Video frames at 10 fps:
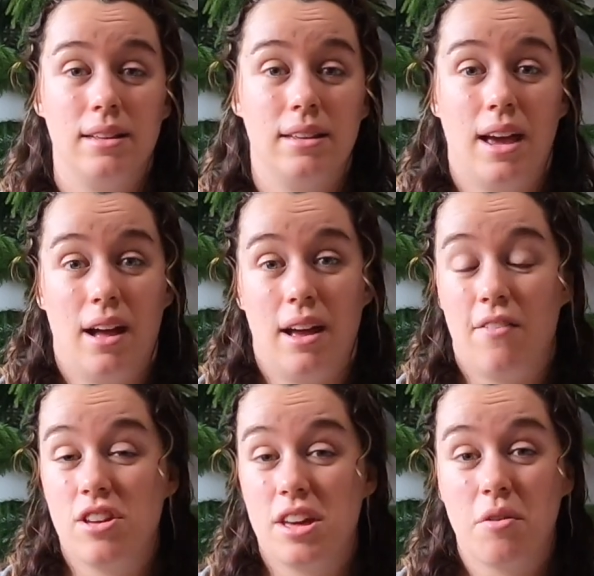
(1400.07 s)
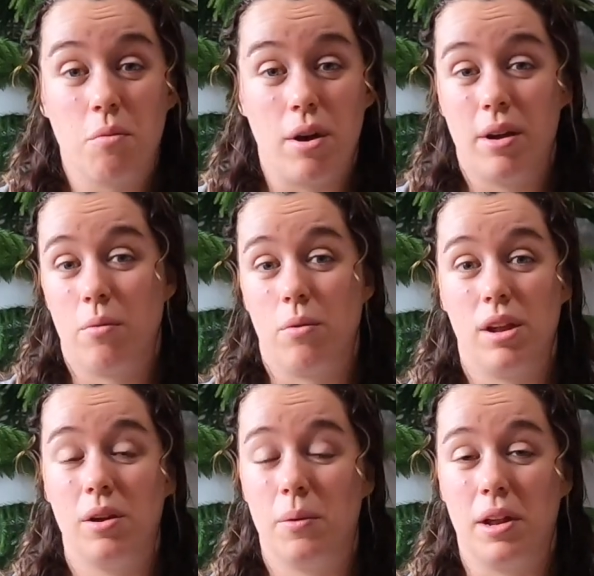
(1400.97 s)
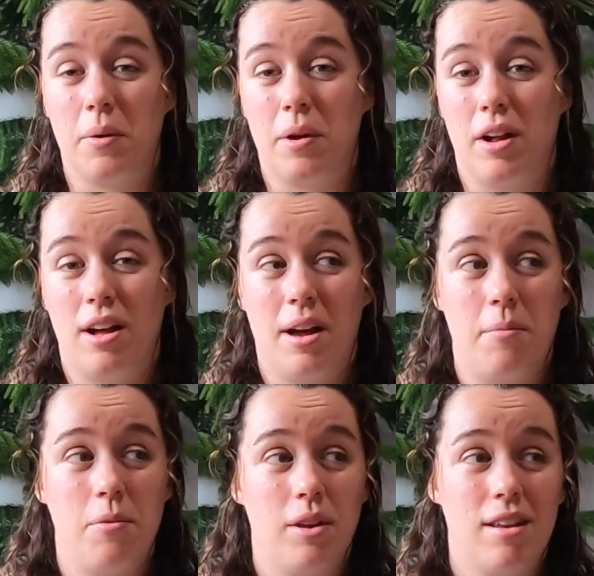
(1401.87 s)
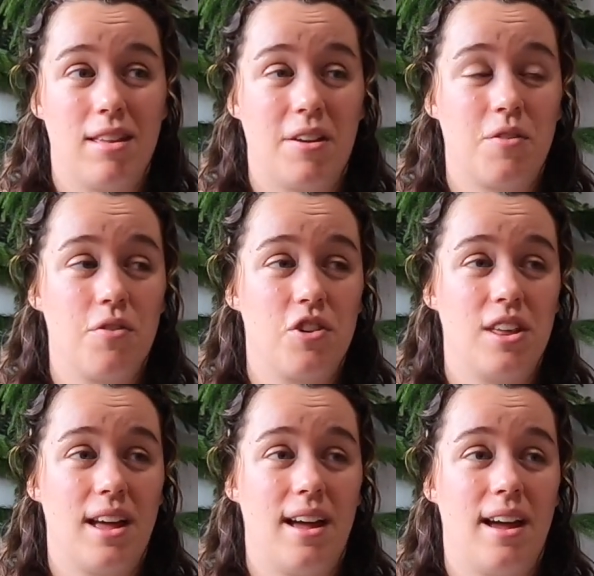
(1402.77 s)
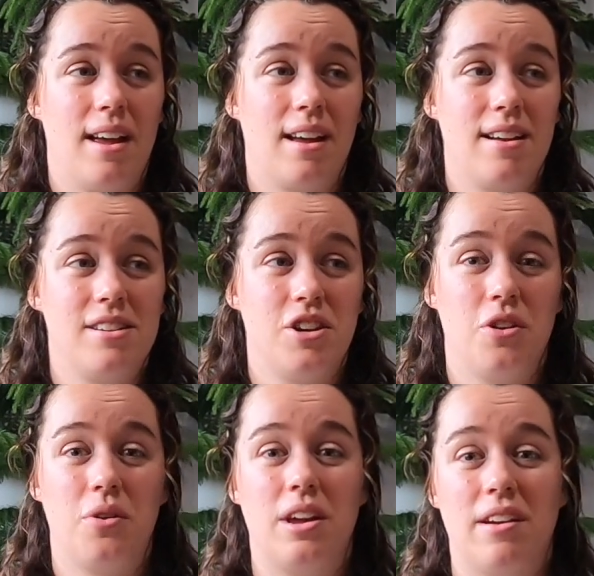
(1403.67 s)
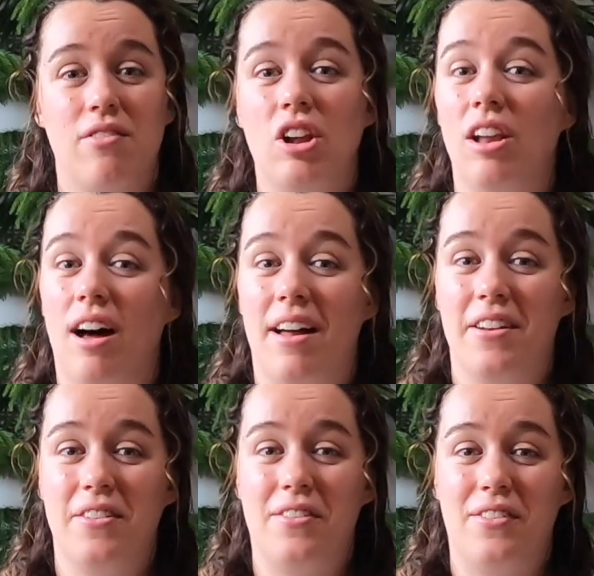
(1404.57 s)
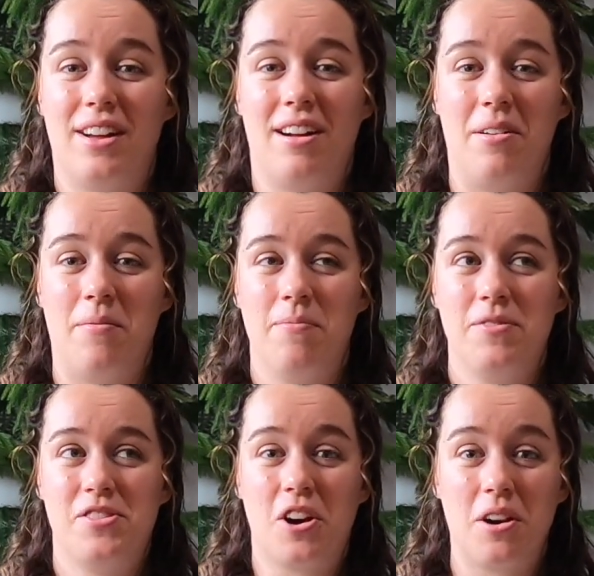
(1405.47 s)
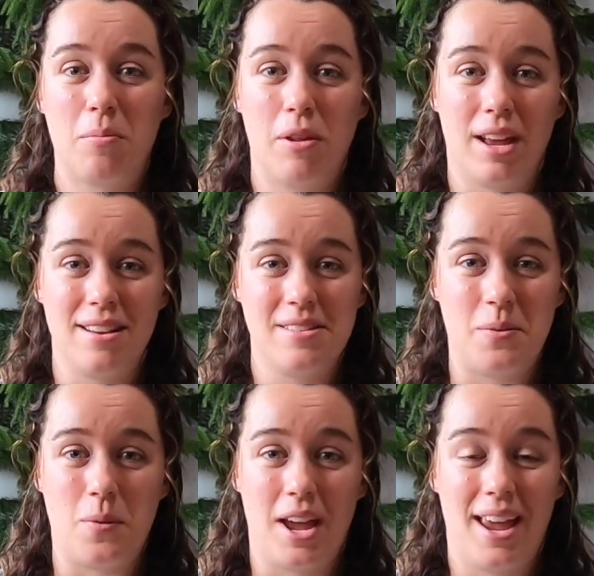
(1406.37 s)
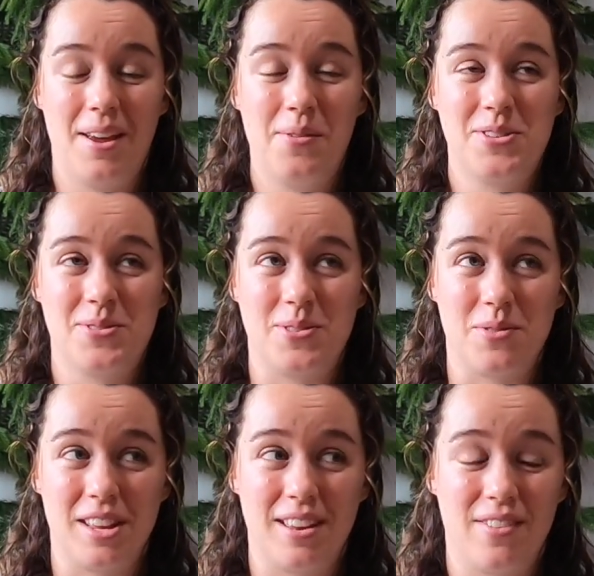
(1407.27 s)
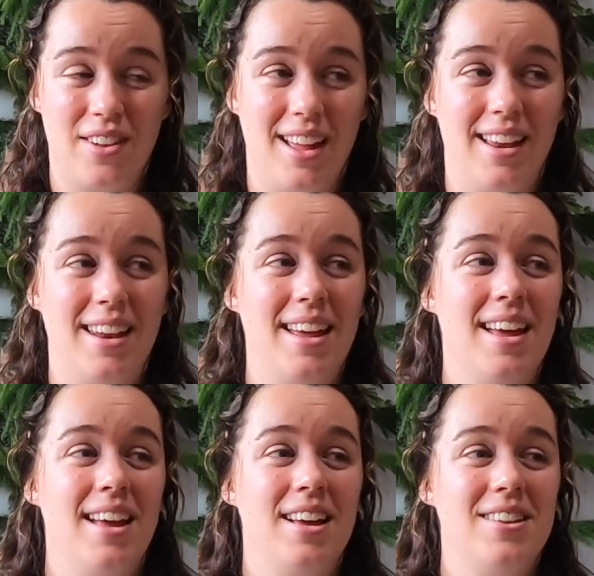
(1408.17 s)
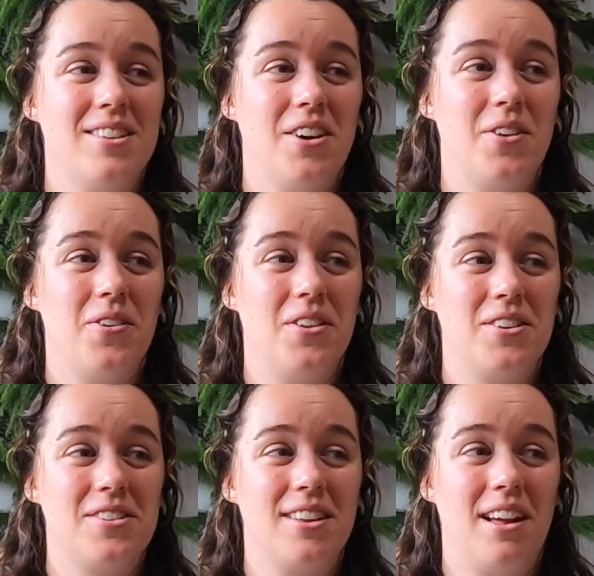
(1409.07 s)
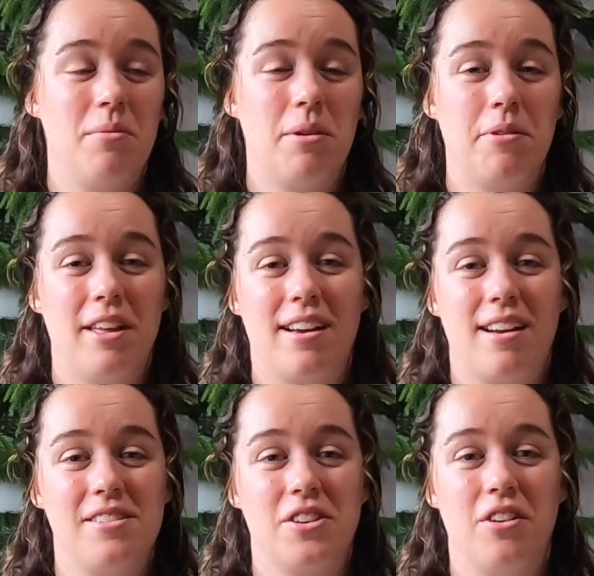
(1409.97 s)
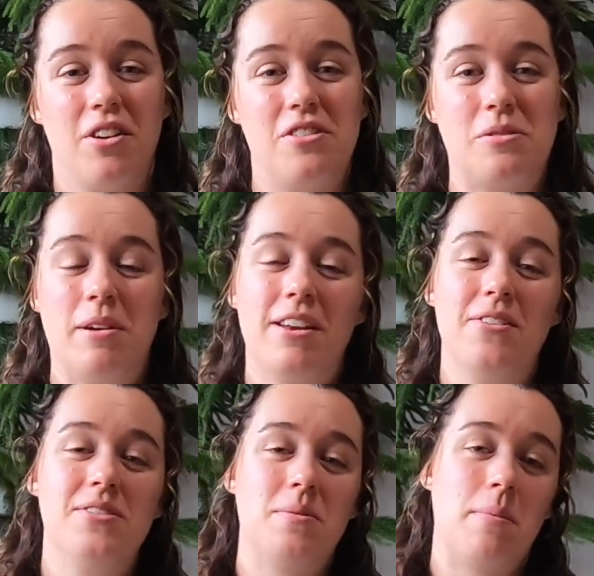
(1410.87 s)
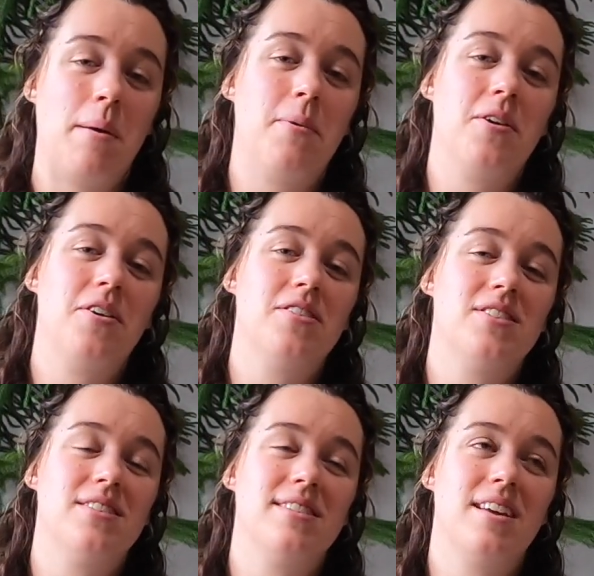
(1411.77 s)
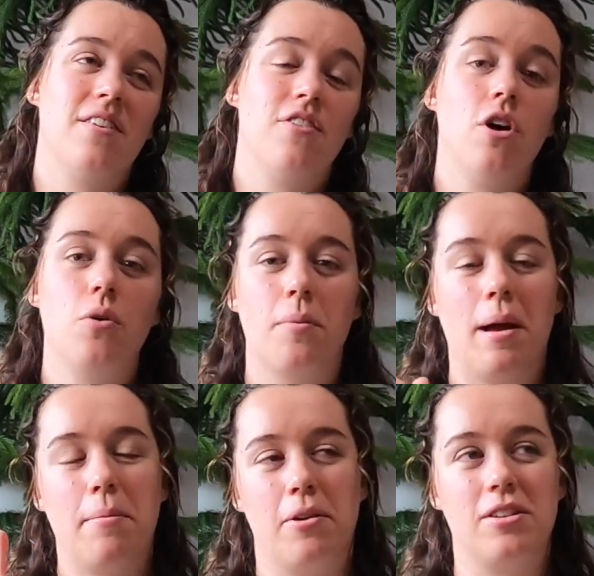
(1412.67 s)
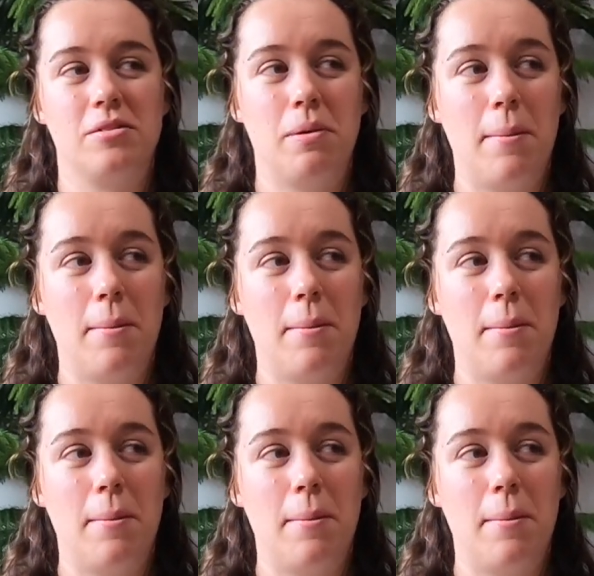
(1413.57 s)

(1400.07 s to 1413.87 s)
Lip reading: Yeah, everything went really, really well. I'm really thankful for that. I got to give a lot of started plants away, which was really fun. So there's a lot of people that got to grow tomatoes and peppers and stuff. Oh, peppers.